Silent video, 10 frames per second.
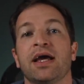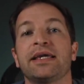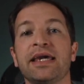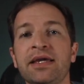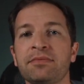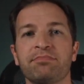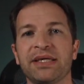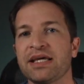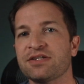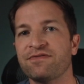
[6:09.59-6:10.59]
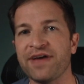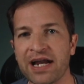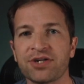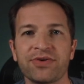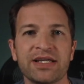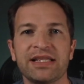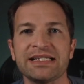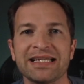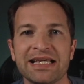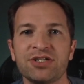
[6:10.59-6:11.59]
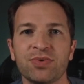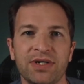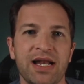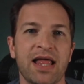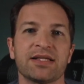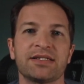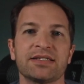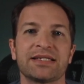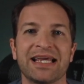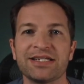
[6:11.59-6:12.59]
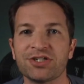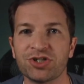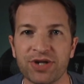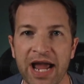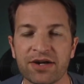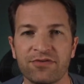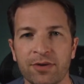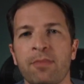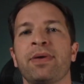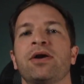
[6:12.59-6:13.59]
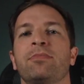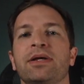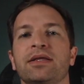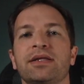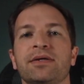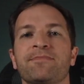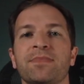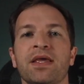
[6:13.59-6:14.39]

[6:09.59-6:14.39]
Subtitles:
Again, because factoring these into an analysis can distract from comparability.